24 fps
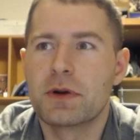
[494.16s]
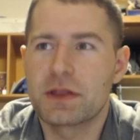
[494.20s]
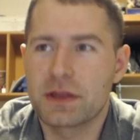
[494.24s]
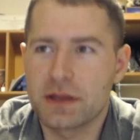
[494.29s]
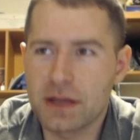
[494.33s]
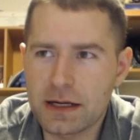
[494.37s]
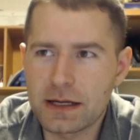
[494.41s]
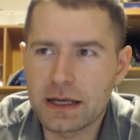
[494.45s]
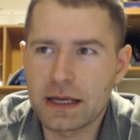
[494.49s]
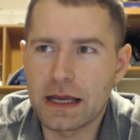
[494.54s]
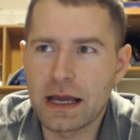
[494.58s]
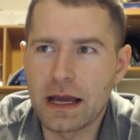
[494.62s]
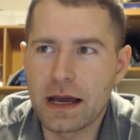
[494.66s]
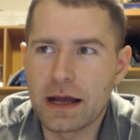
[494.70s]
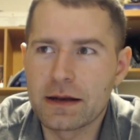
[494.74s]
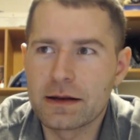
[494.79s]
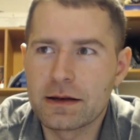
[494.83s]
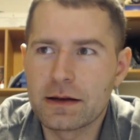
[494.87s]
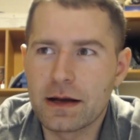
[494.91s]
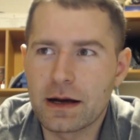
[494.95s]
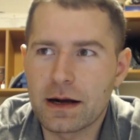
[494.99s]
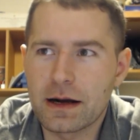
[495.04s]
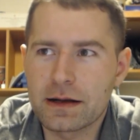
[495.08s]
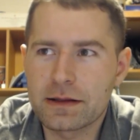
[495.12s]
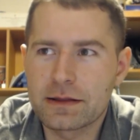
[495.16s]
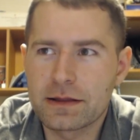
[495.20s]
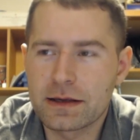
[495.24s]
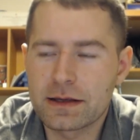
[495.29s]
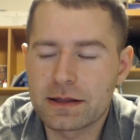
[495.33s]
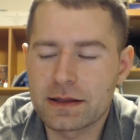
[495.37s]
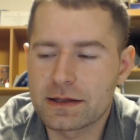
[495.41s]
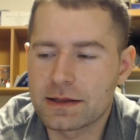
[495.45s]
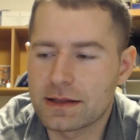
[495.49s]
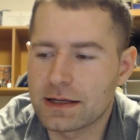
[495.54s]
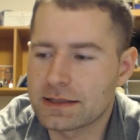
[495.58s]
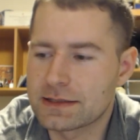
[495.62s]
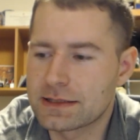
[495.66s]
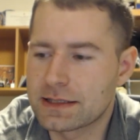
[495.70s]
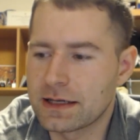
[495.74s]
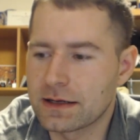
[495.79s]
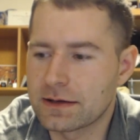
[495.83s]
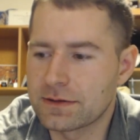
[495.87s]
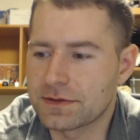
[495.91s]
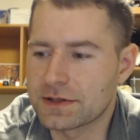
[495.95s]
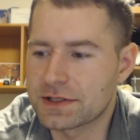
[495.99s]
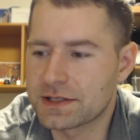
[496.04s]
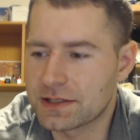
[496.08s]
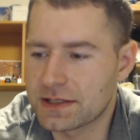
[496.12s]
But then again, I think that that's
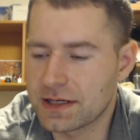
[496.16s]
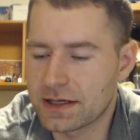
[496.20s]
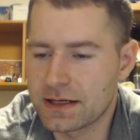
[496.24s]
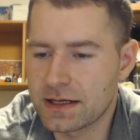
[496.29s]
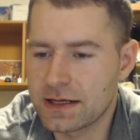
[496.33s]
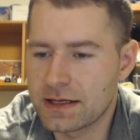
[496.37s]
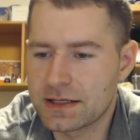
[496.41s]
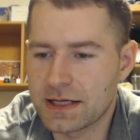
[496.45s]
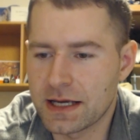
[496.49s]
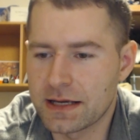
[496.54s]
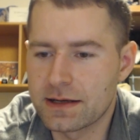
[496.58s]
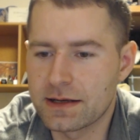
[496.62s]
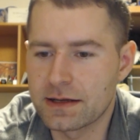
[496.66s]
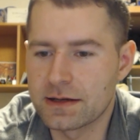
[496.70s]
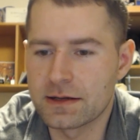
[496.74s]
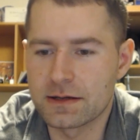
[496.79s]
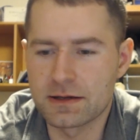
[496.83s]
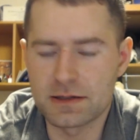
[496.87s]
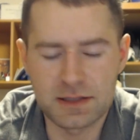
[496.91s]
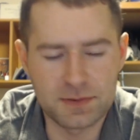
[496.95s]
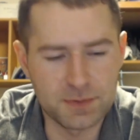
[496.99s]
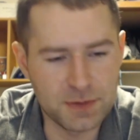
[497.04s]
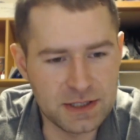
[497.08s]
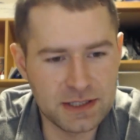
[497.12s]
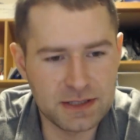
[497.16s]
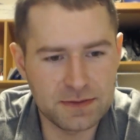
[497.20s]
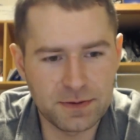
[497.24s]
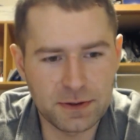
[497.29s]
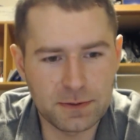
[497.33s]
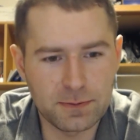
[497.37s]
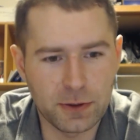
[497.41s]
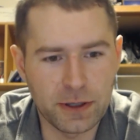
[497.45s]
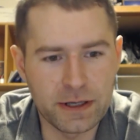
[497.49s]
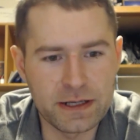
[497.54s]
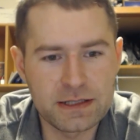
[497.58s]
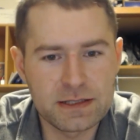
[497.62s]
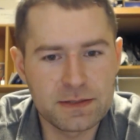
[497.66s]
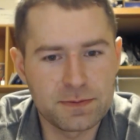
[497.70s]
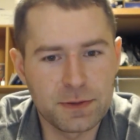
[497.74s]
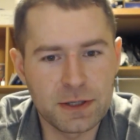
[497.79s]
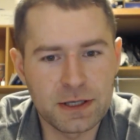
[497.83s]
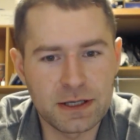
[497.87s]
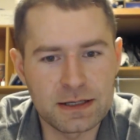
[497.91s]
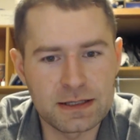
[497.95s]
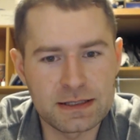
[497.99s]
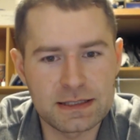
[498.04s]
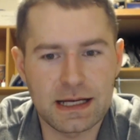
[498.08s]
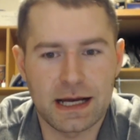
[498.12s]
kind of a study taken in a specific place,
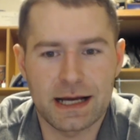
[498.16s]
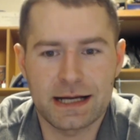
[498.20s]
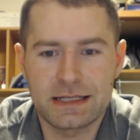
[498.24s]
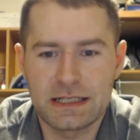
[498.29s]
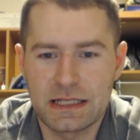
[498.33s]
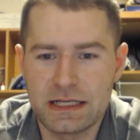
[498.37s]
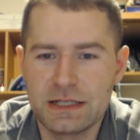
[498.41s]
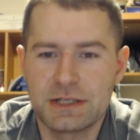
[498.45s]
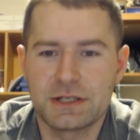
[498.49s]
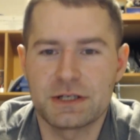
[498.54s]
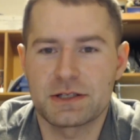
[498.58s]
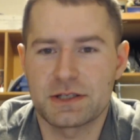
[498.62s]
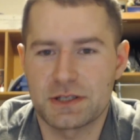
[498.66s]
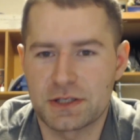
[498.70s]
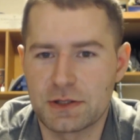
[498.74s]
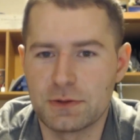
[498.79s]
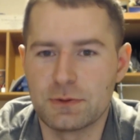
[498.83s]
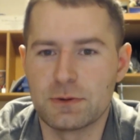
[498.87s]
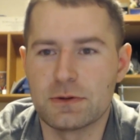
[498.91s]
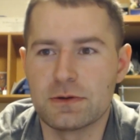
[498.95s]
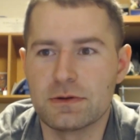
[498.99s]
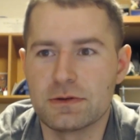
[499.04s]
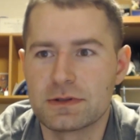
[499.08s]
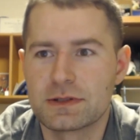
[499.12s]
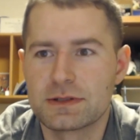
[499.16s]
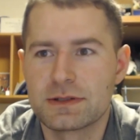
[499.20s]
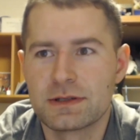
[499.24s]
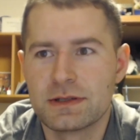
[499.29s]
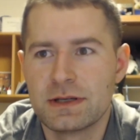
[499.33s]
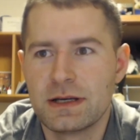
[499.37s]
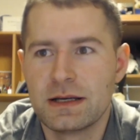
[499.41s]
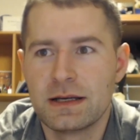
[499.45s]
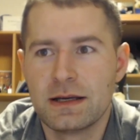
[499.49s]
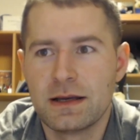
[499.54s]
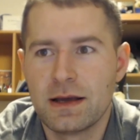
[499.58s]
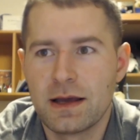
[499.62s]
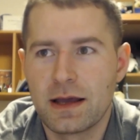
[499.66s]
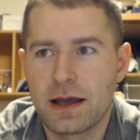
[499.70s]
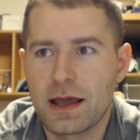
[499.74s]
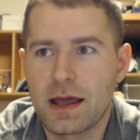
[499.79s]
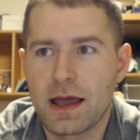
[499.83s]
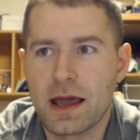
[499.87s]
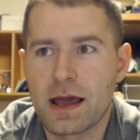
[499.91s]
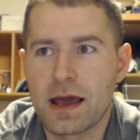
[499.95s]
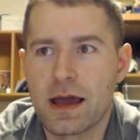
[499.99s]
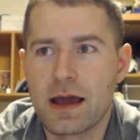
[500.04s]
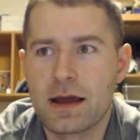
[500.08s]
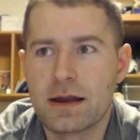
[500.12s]
because I teach at schools,
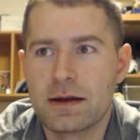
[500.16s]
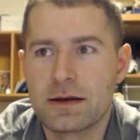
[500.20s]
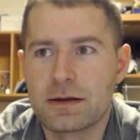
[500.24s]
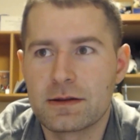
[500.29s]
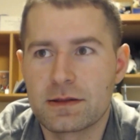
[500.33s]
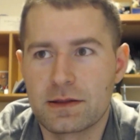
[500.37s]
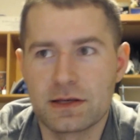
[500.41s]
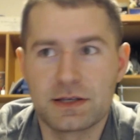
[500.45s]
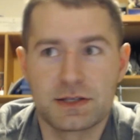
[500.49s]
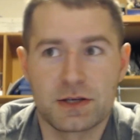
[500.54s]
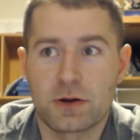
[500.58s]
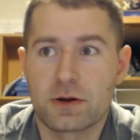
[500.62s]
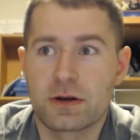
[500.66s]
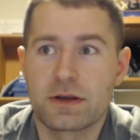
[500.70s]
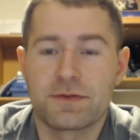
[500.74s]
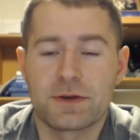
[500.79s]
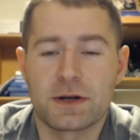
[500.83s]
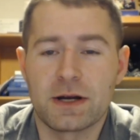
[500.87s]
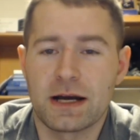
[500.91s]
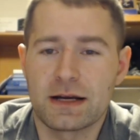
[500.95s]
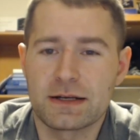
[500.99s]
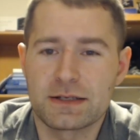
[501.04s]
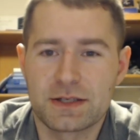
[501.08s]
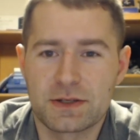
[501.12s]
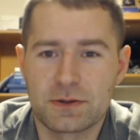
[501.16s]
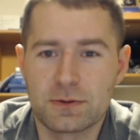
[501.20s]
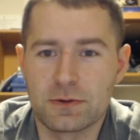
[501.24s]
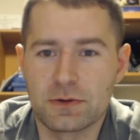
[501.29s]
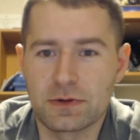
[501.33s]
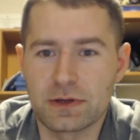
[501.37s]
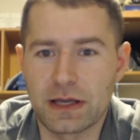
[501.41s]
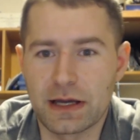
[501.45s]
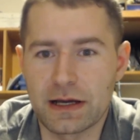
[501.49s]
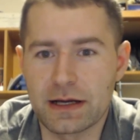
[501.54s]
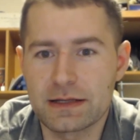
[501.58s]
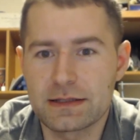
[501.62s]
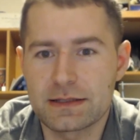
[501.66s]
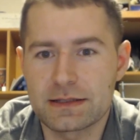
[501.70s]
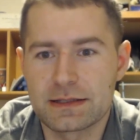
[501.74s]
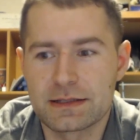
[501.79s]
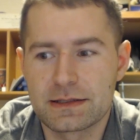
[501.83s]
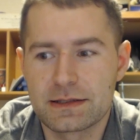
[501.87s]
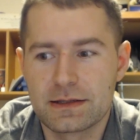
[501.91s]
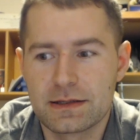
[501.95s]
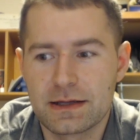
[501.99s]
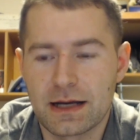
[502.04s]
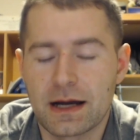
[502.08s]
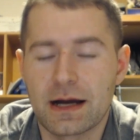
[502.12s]
and these aren't even high schools
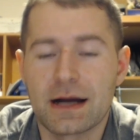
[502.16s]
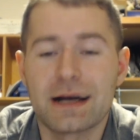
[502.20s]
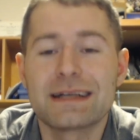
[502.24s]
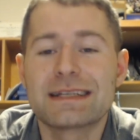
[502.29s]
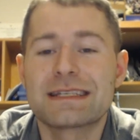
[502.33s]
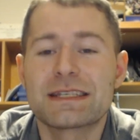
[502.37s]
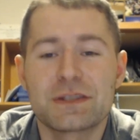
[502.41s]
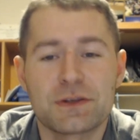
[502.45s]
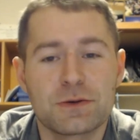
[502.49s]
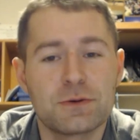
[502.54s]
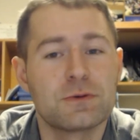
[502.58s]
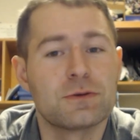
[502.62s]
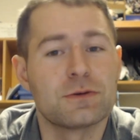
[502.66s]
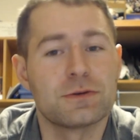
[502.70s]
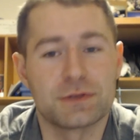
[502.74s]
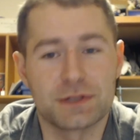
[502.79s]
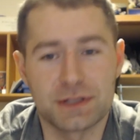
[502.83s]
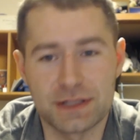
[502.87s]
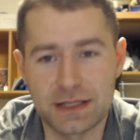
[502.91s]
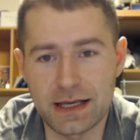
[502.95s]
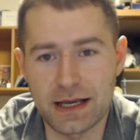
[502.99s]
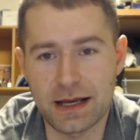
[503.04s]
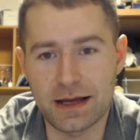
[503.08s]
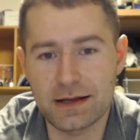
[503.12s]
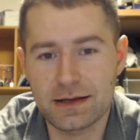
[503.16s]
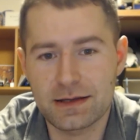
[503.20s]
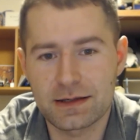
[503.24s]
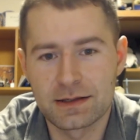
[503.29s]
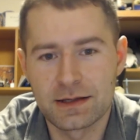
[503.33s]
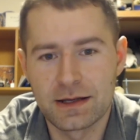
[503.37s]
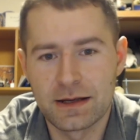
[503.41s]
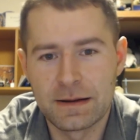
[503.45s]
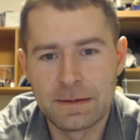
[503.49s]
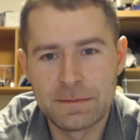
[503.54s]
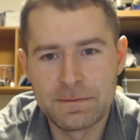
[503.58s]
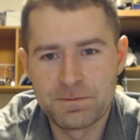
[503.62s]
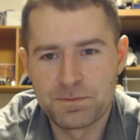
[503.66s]
yet.